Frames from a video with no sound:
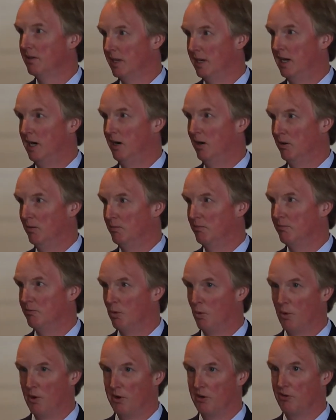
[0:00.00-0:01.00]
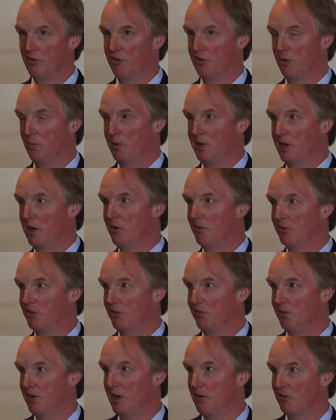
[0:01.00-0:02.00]
and I'll forward it to someone else
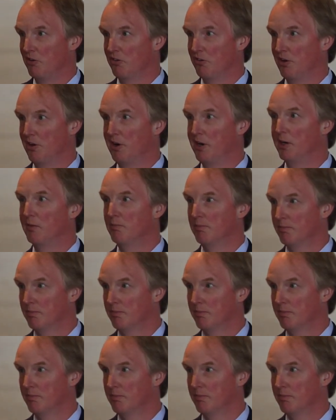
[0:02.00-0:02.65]
if necessary.